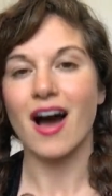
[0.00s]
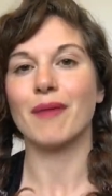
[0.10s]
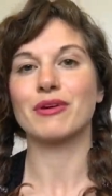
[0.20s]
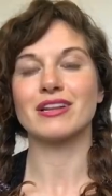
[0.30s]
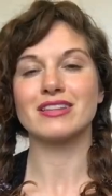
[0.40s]

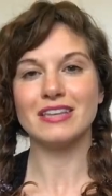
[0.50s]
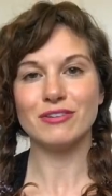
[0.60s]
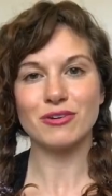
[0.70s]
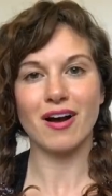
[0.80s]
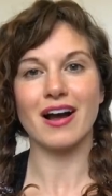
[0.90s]
I'm gonna leave
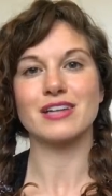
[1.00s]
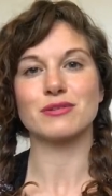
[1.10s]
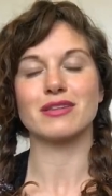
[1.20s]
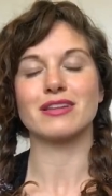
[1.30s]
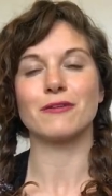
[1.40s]
you guys
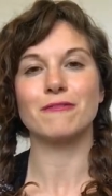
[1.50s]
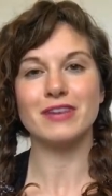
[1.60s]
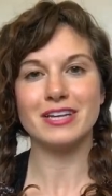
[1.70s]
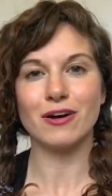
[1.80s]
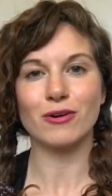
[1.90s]
with a little
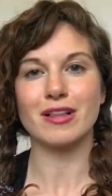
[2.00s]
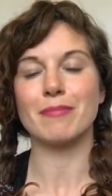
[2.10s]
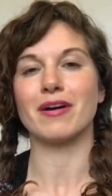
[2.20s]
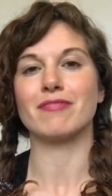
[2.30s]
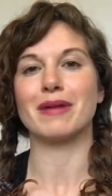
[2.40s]
video
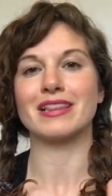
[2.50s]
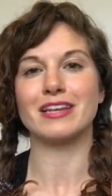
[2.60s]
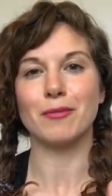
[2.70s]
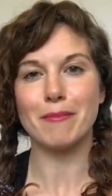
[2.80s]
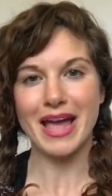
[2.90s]
clip of my
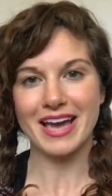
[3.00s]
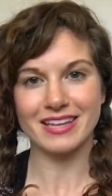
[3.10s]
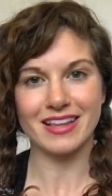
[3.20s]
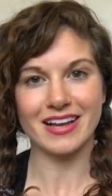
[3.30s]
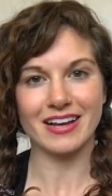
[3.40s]
little
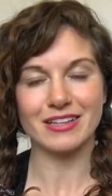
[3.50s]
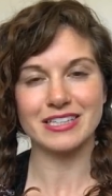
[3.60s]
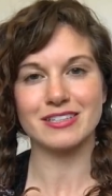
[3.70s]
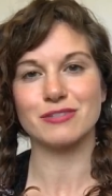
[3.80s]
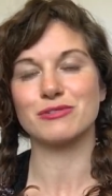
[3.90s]
man, like I
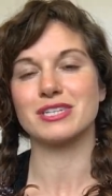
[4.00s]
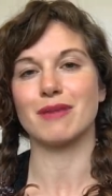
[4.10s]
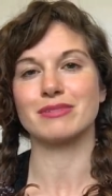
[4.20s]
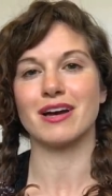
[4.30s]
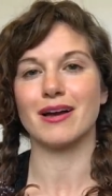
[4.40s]
like to do
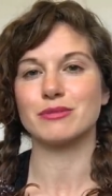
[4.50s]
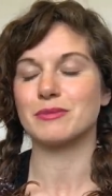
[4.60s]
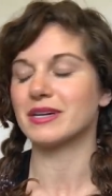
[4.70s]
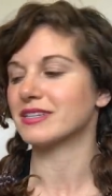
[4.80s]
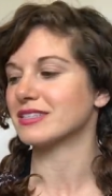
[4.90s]
sometimes,
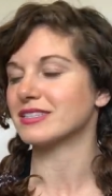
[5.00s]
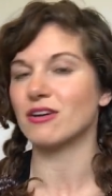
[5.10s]
because he's